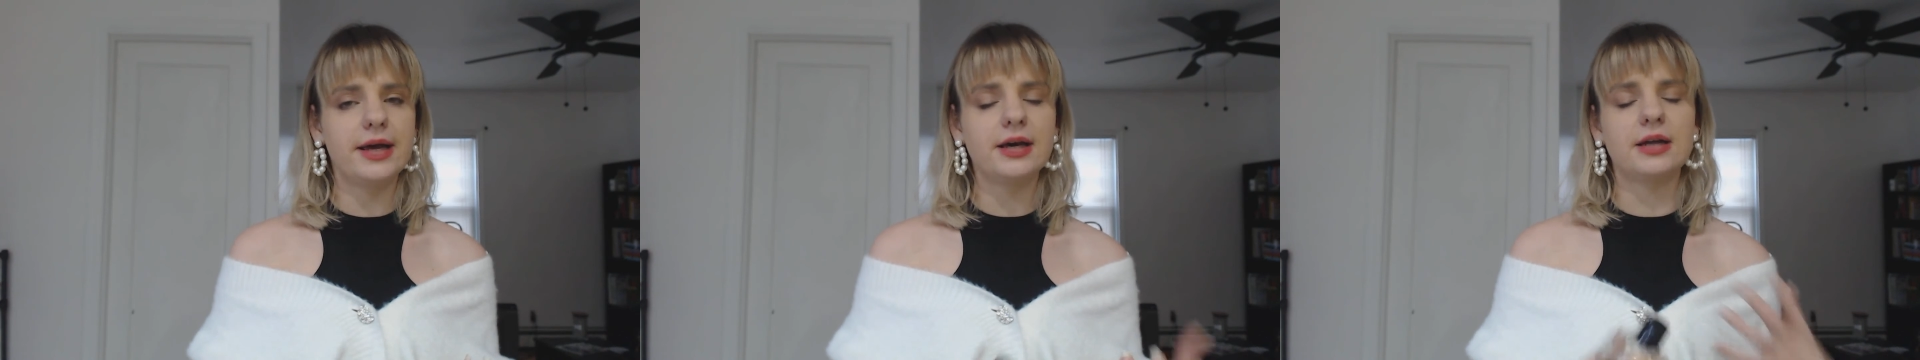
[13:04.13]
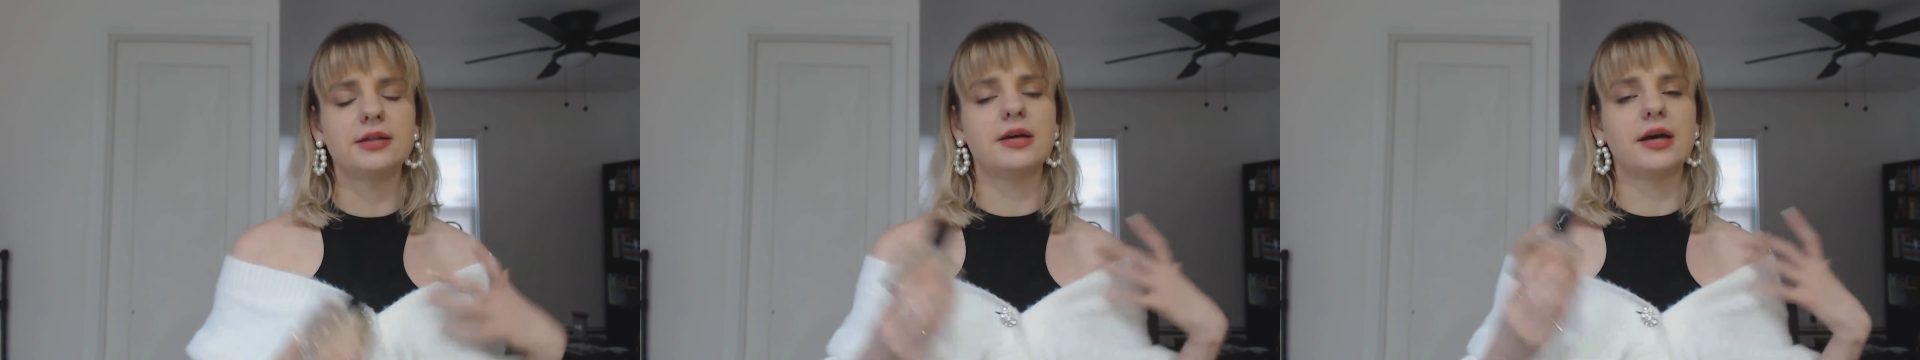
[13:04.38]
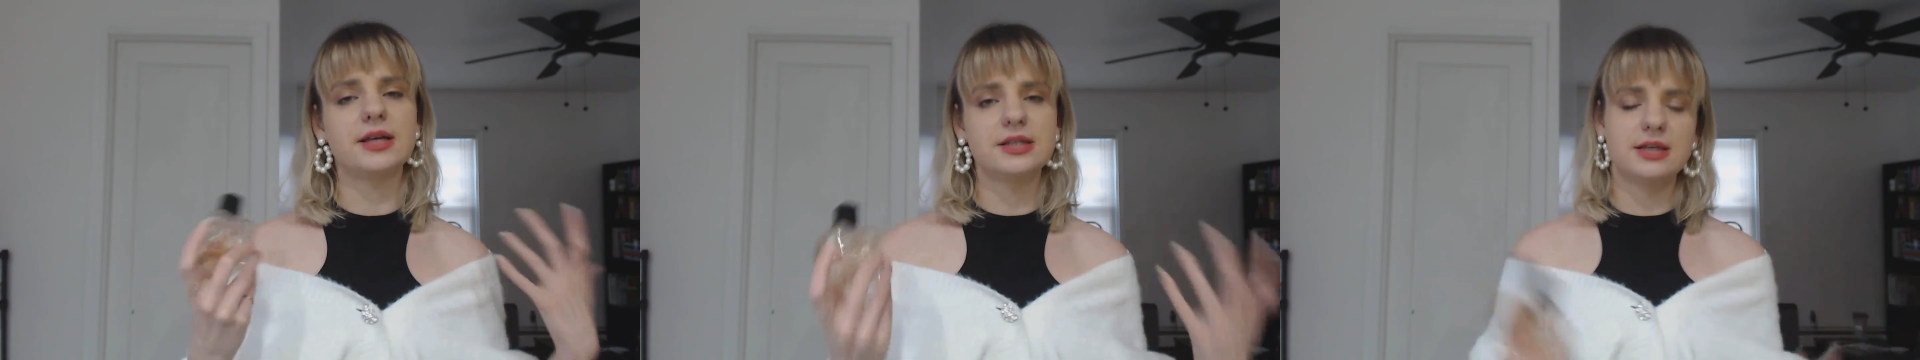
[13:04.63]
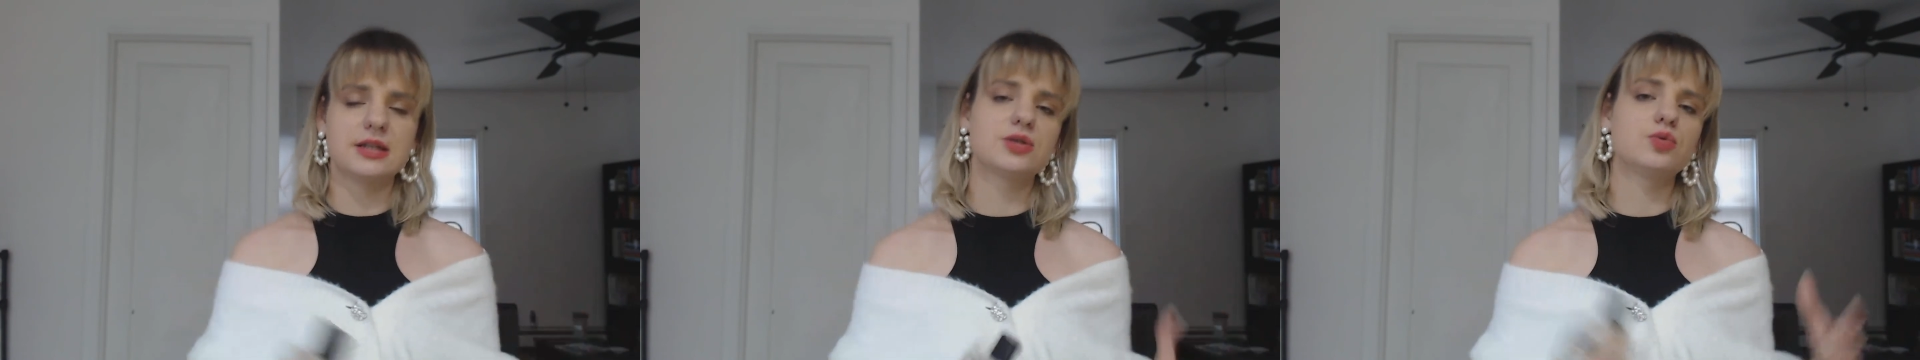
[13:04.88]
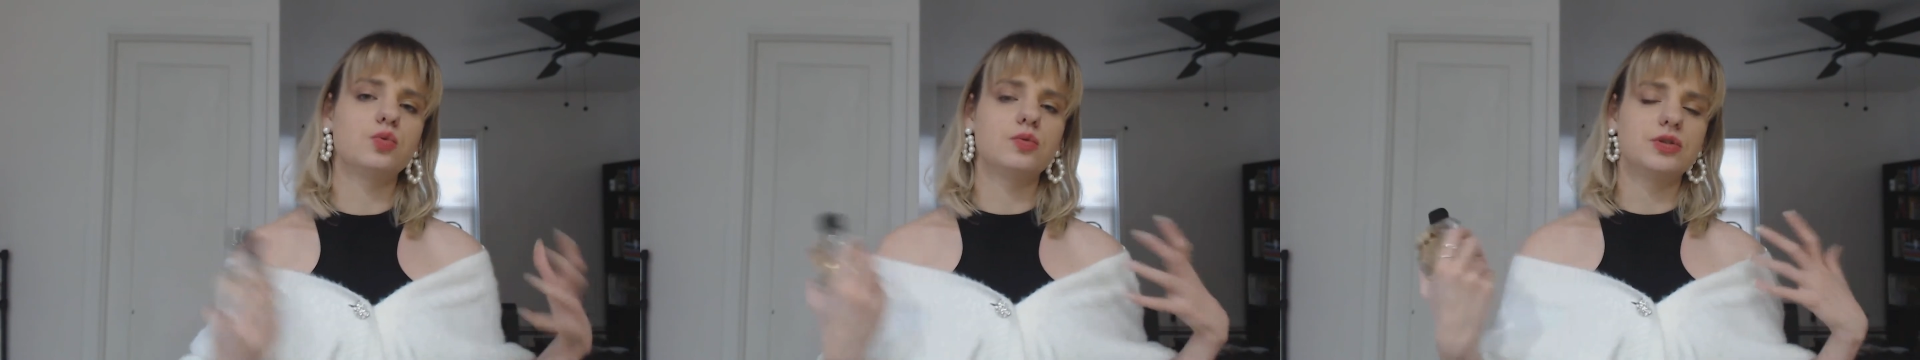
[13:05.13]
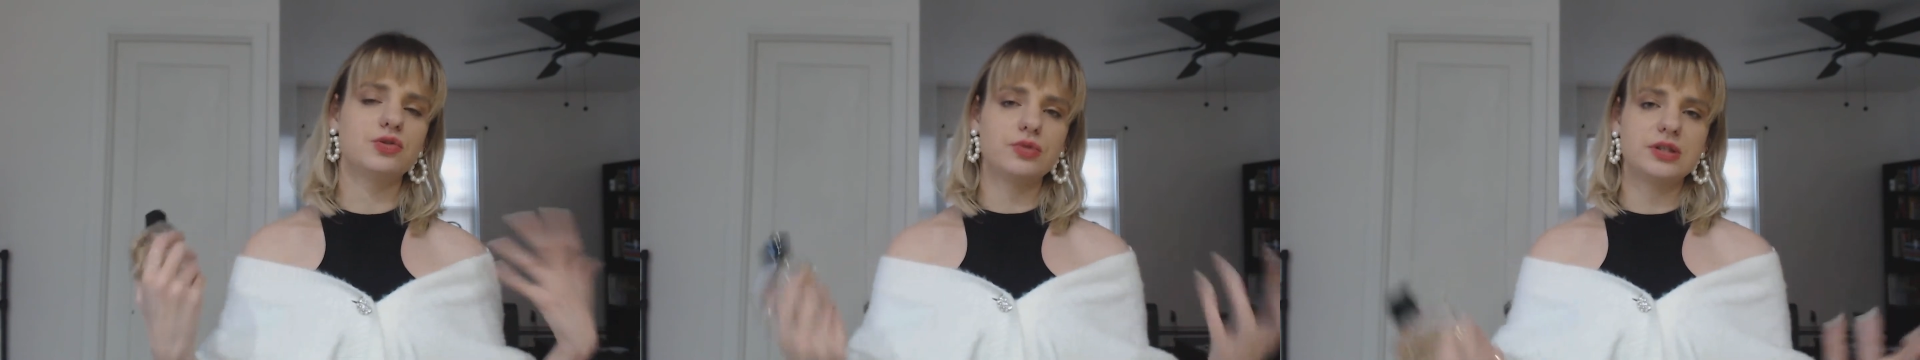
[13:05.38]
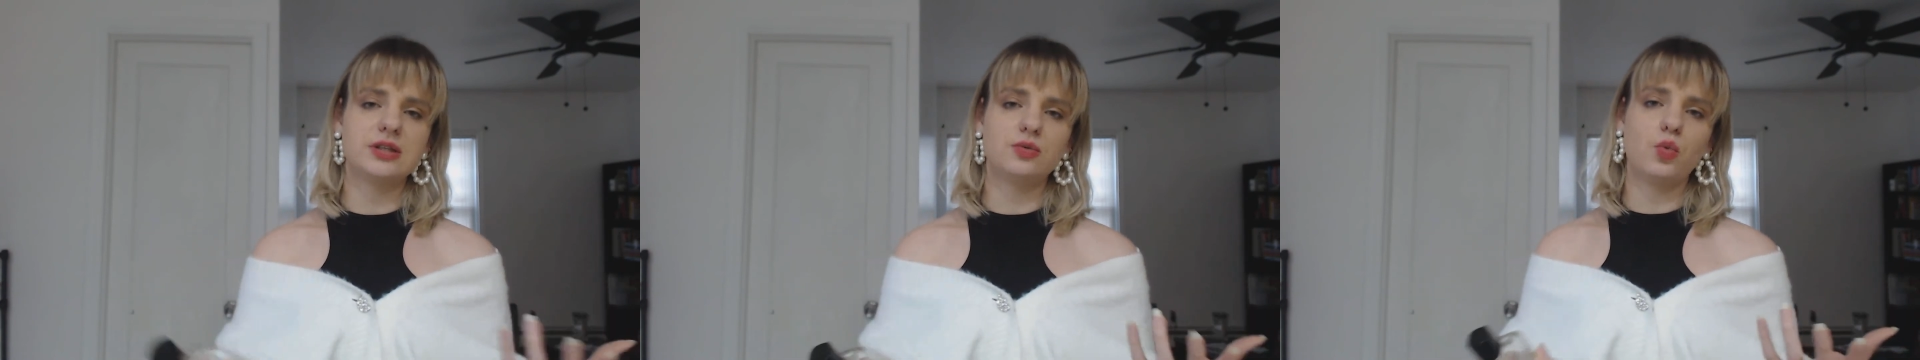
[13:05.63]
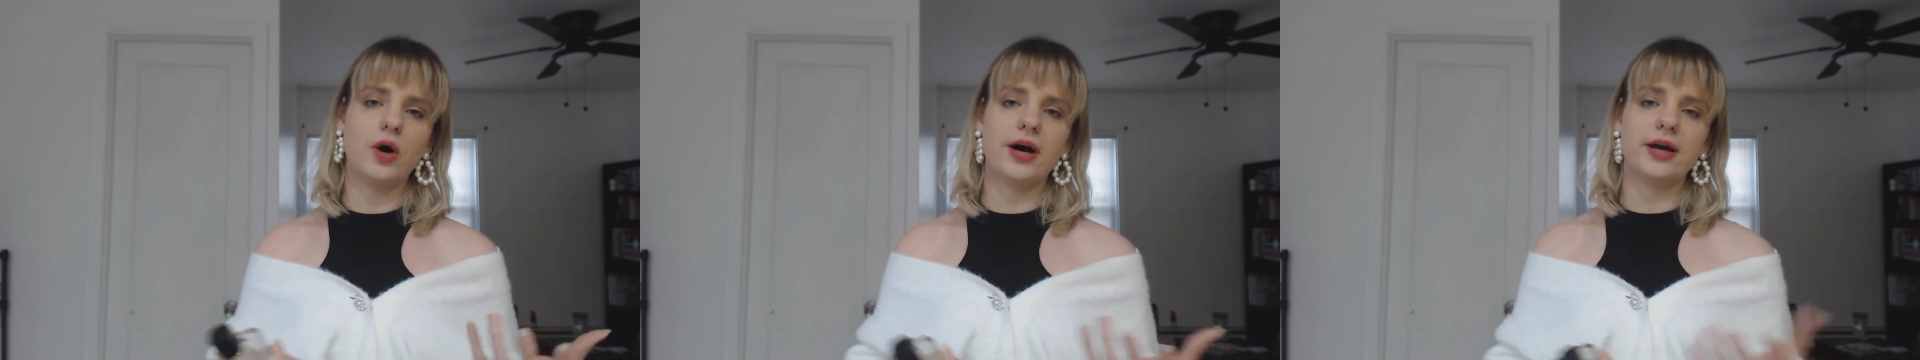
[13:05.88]
and I guess that's the reason
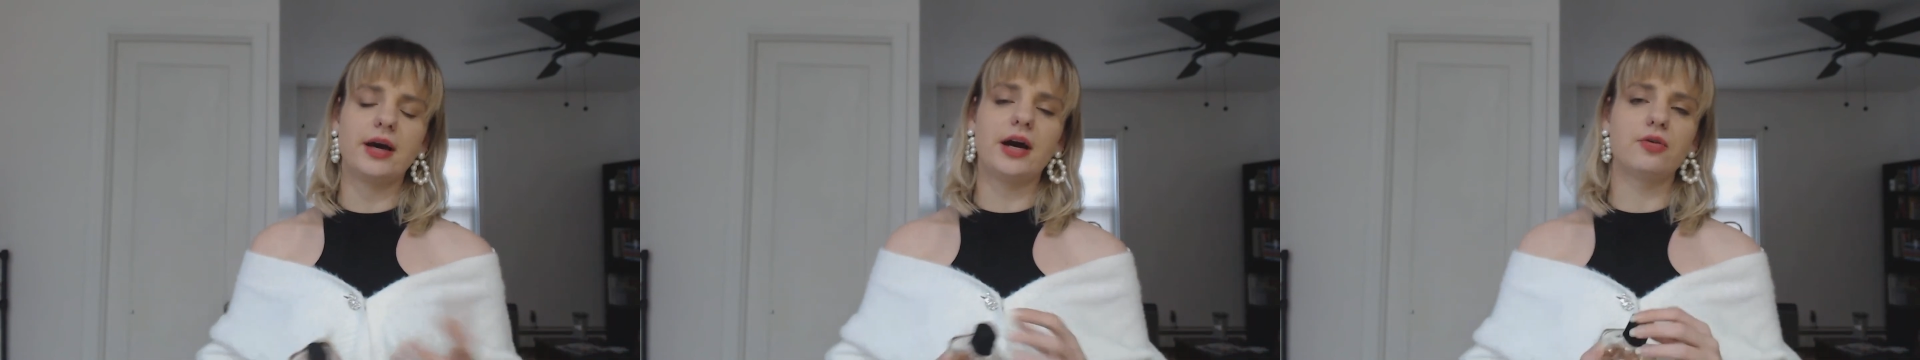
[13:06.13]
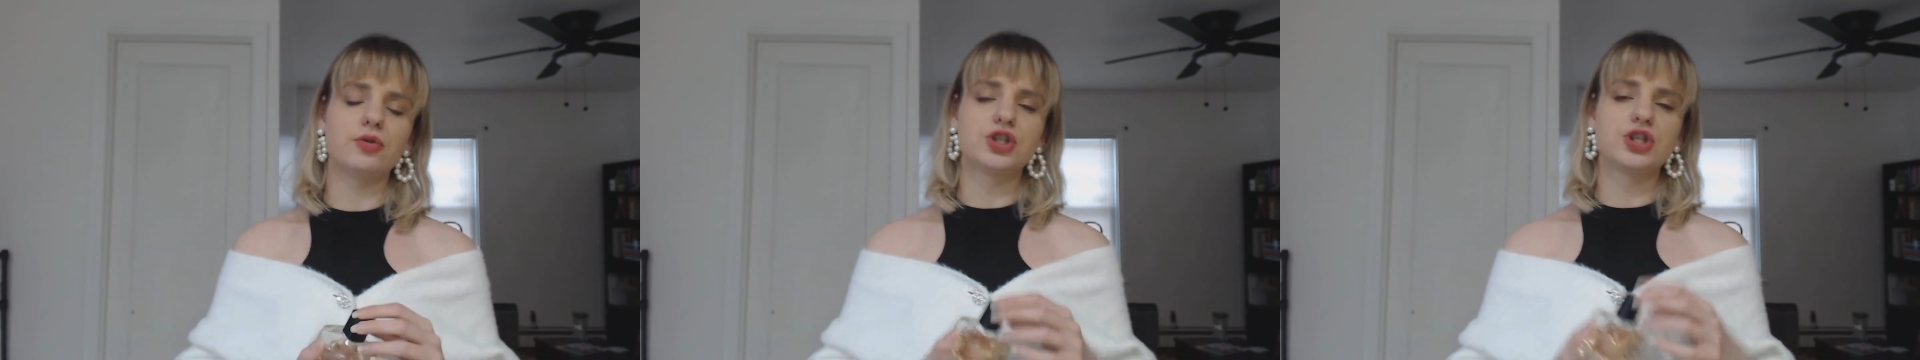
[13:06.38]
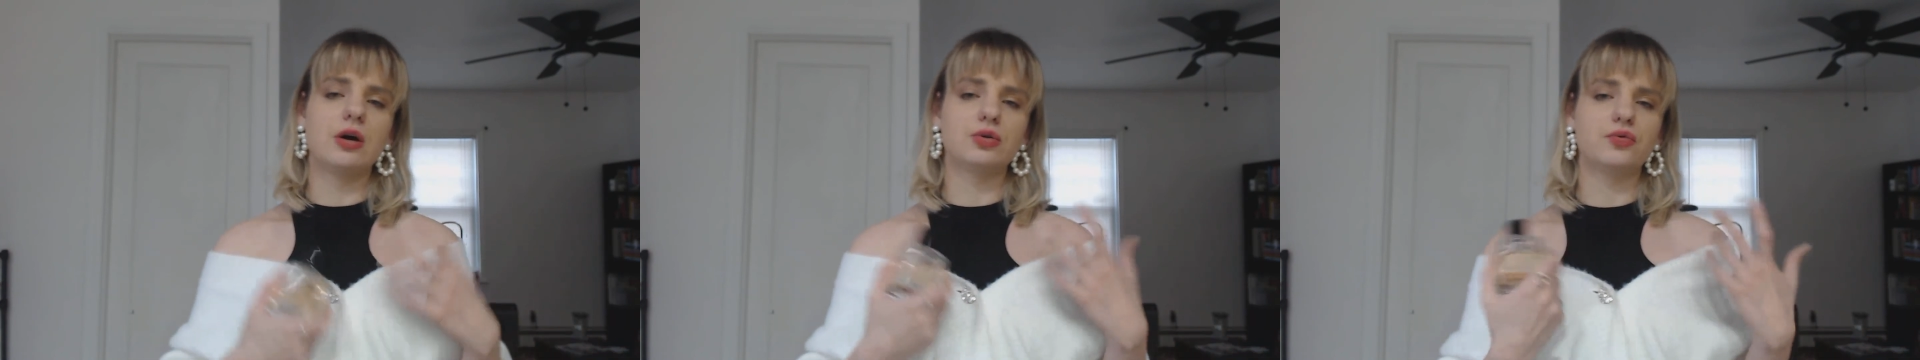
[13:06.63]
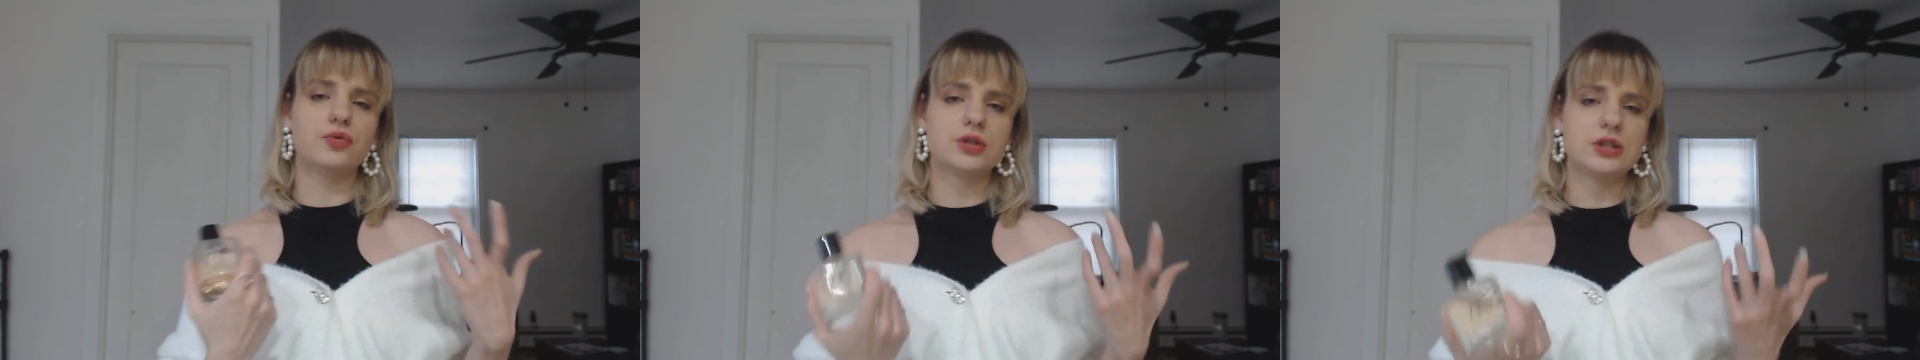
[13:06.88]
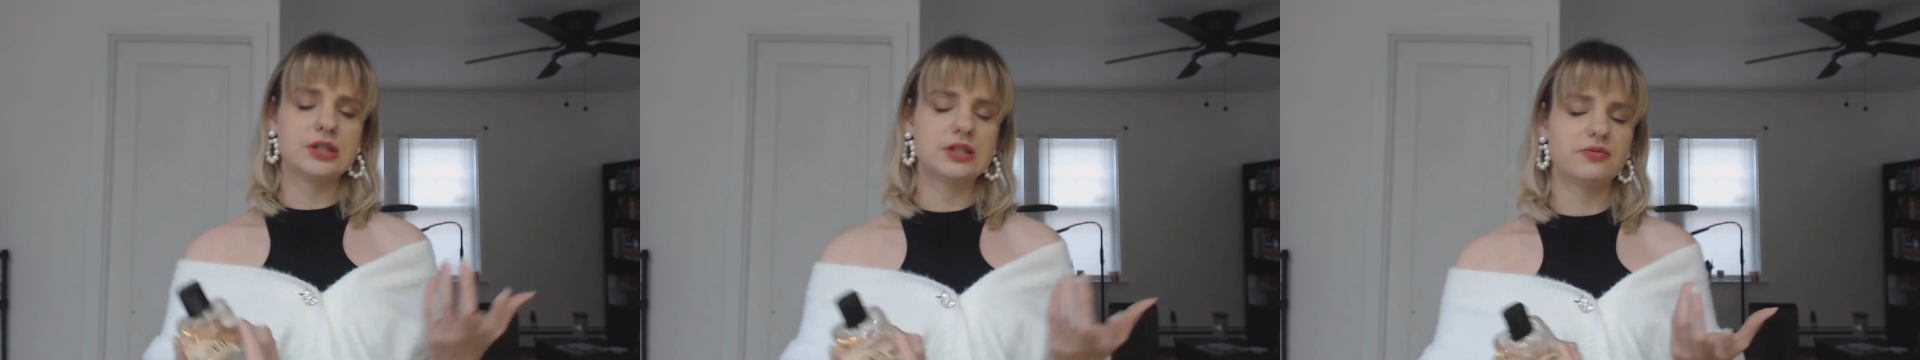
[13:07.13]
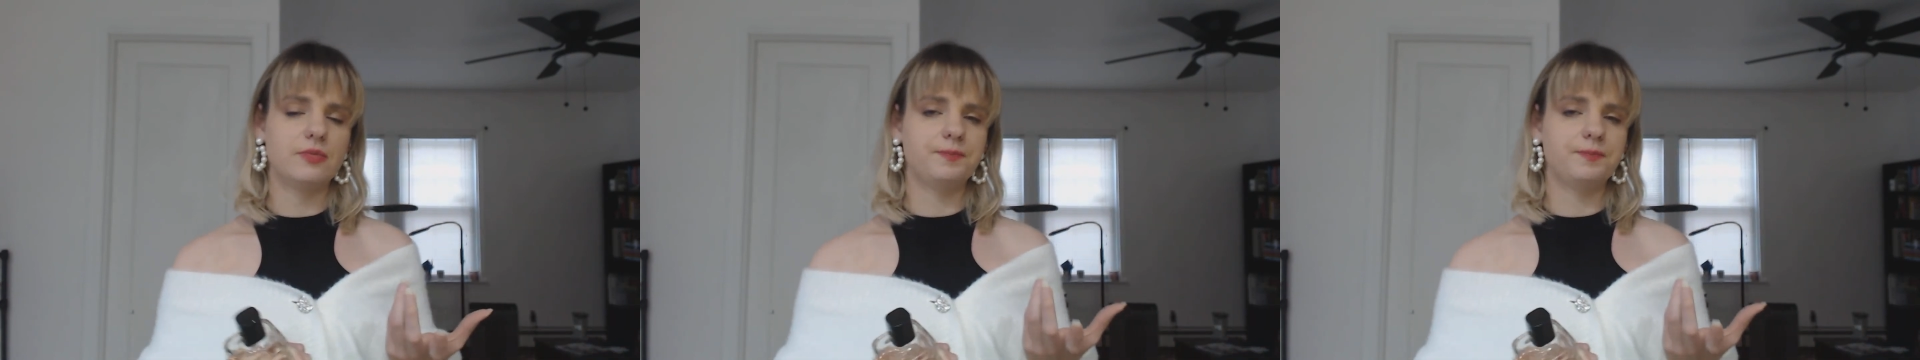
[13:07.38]
why I reached out for this